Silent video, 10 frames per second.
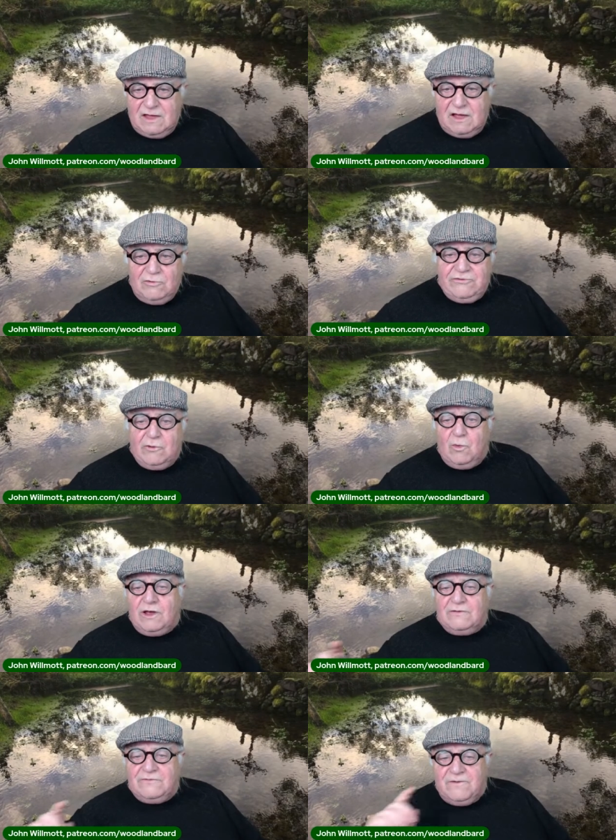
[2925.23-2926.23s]
also
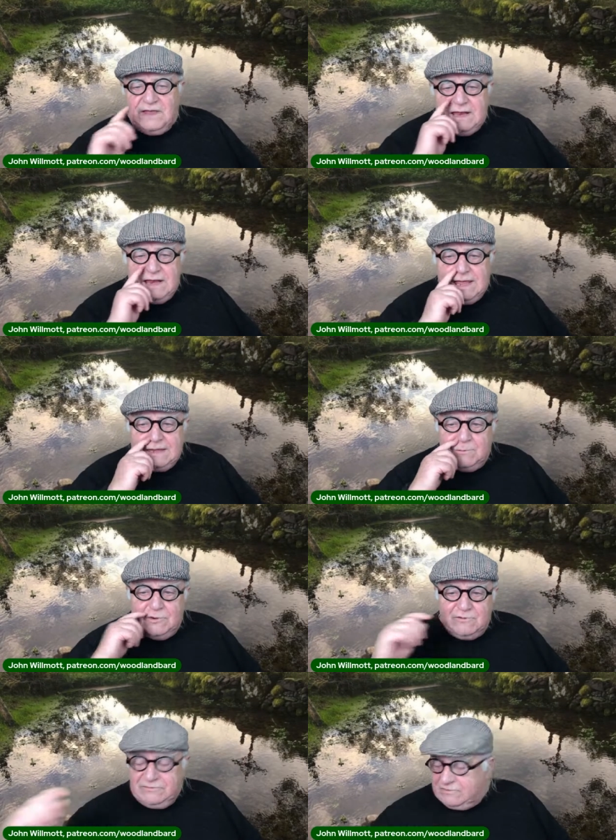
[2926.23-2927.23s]
wells for healing
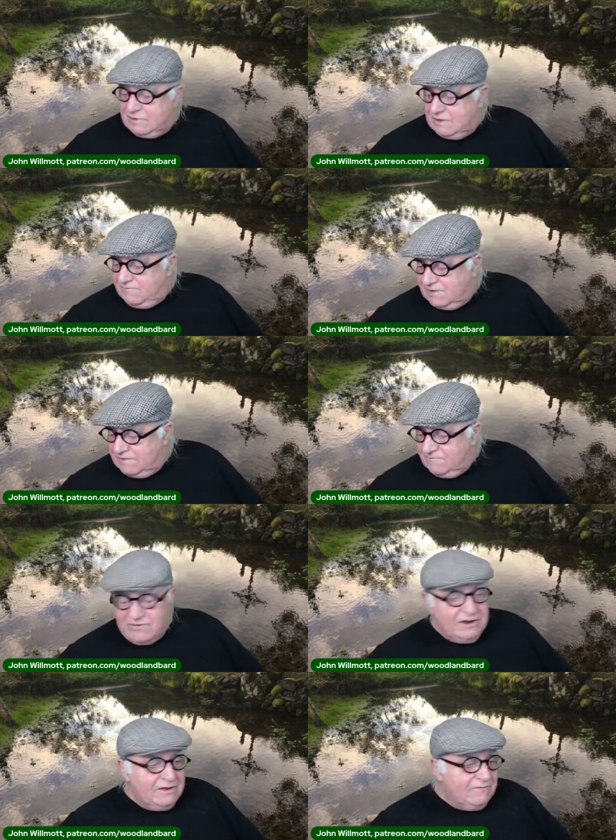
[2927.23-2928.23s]
animals I find
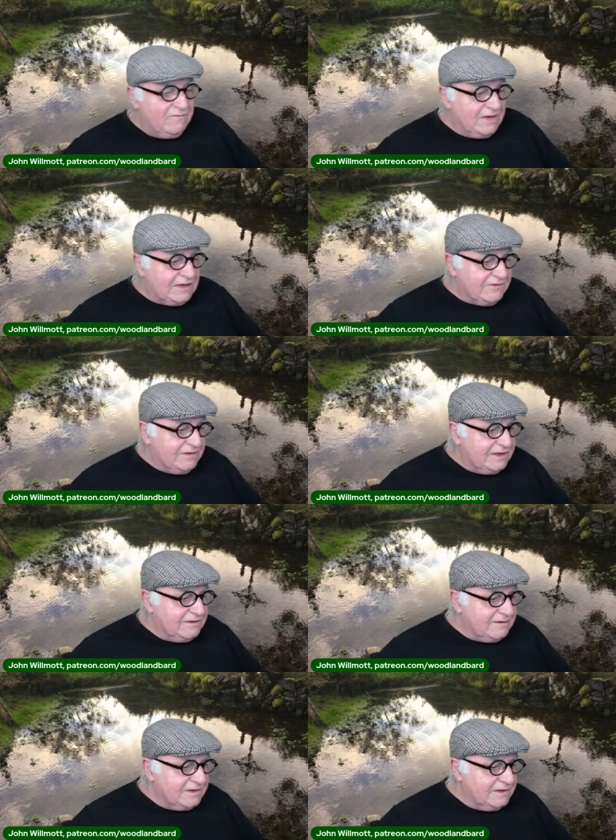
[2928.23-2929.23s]
very
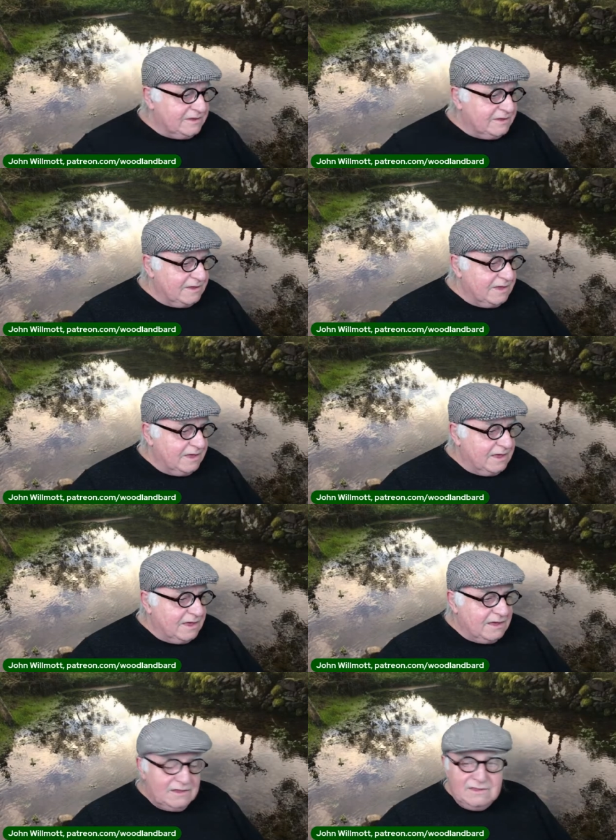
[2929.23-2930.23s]
fascinating.
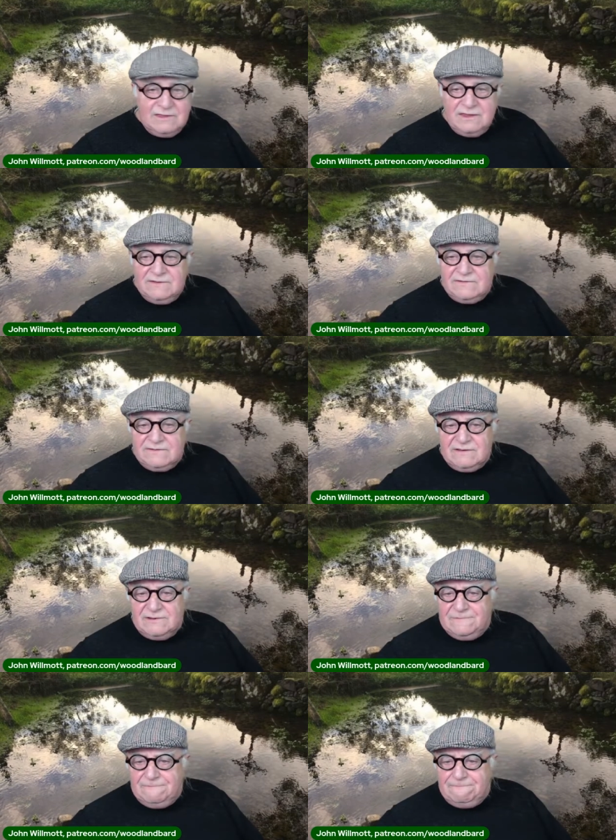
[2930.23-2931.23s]
Uh, there's
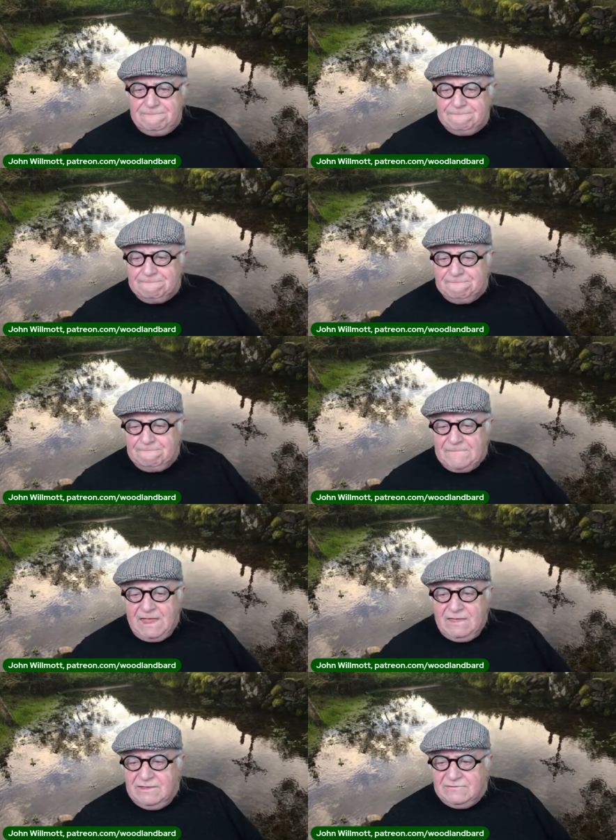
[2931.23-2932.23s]
um,
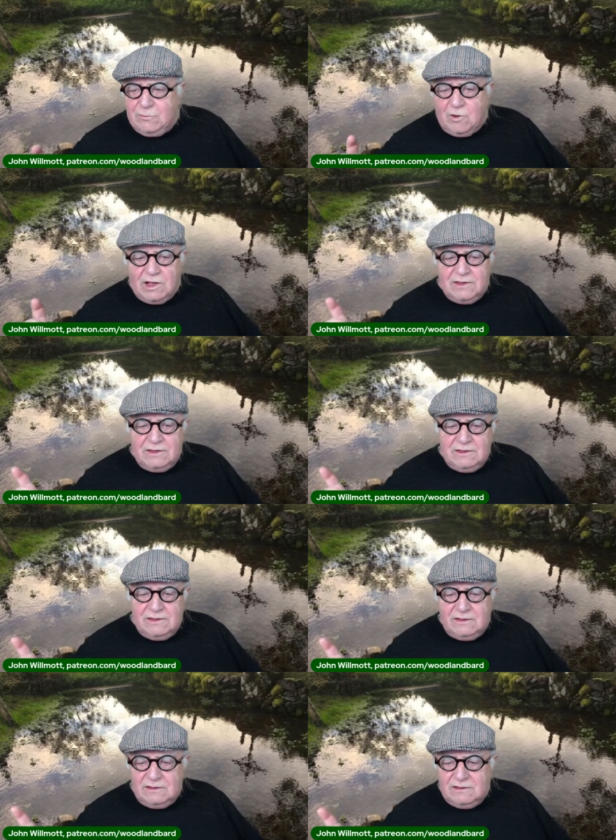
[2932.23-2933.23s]
there's
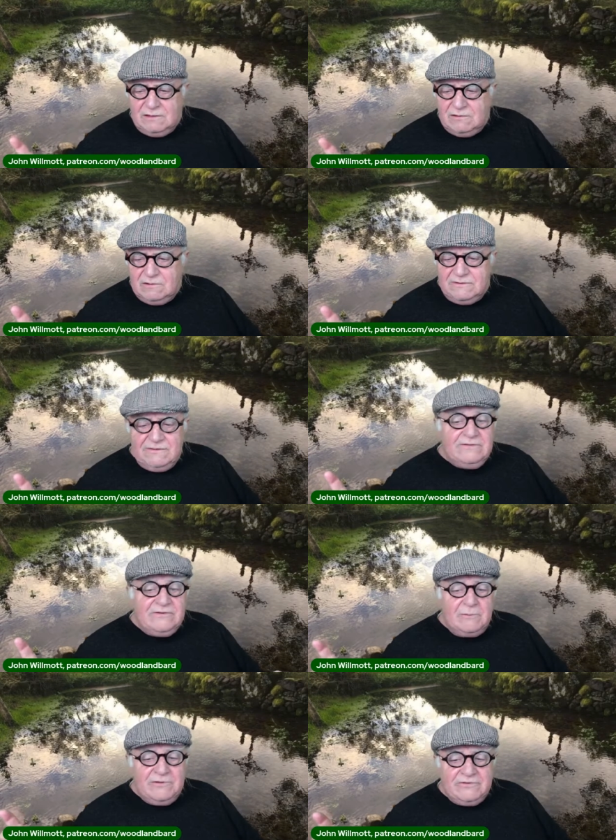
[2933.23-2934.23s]
one, uh, it's in
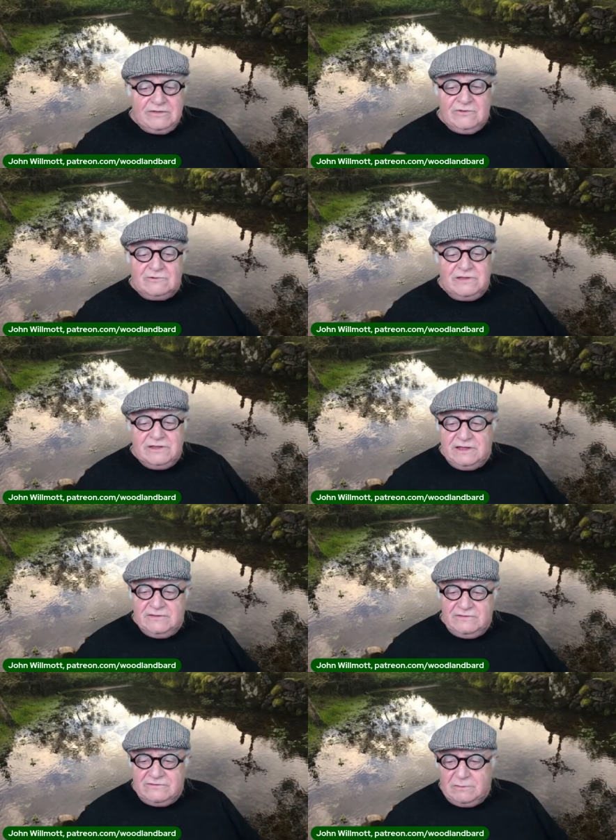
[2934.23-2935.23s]
Somerset, Dorking
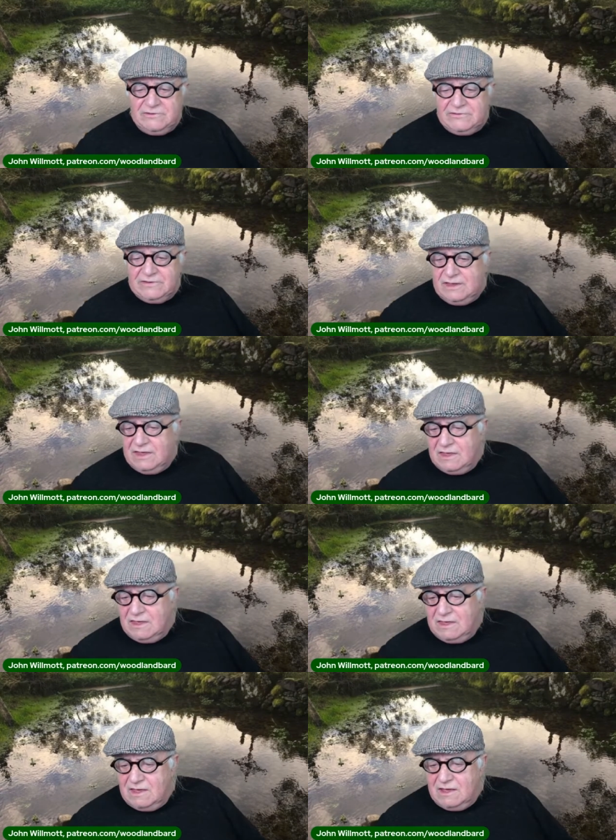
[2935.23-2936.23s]
in Somerset.
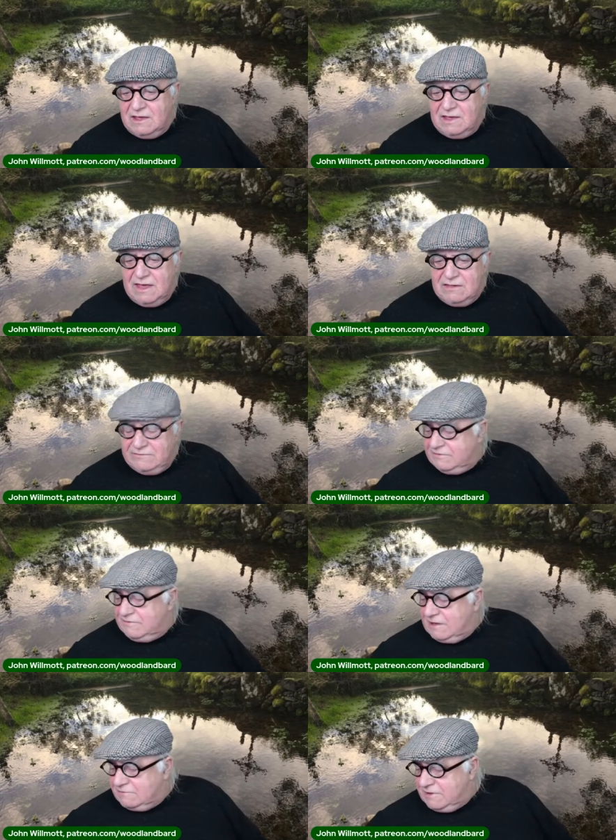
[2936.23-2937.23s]
Uh, at
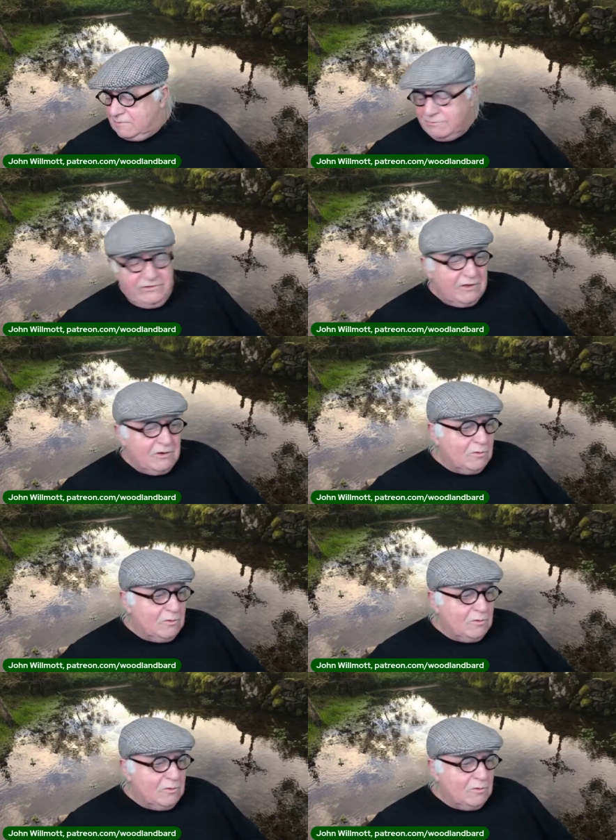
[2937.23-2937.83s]
Saint Aldhelm's